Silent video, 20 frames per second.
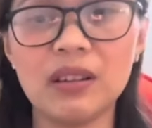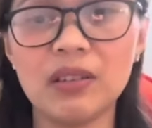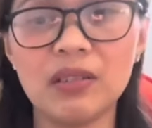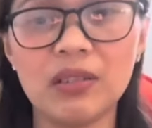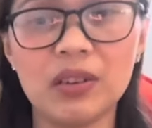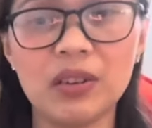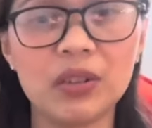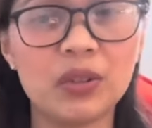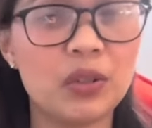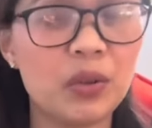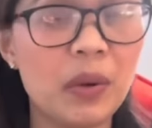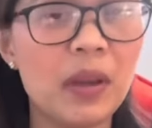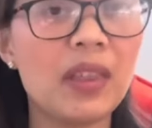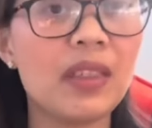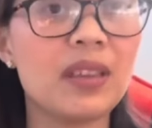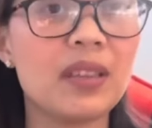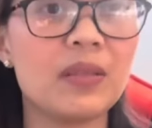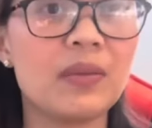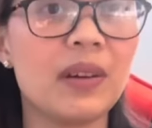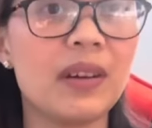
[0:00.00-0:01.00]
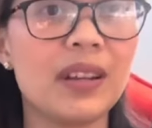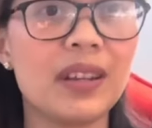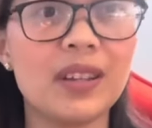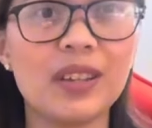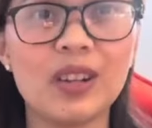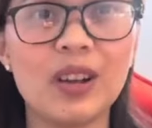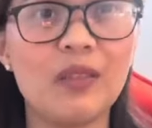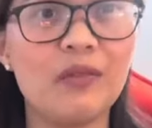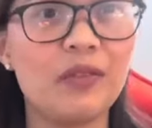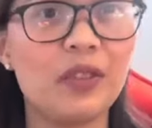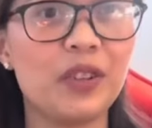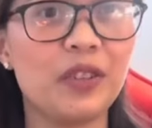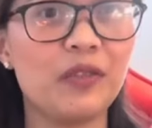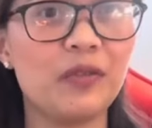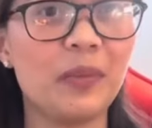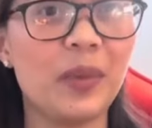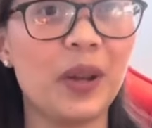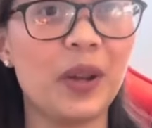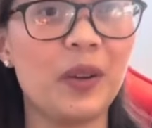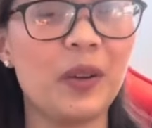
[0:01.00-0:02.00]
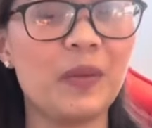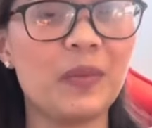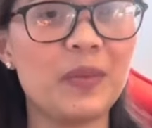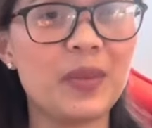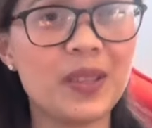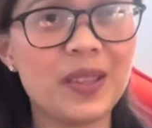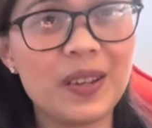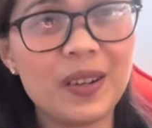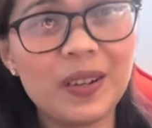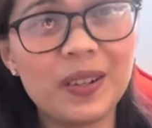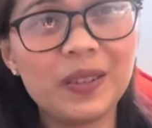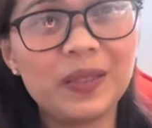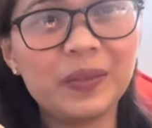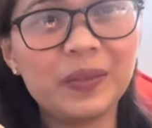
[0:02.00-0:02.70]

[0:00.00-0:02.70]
or doing this one at the comfort of my home. So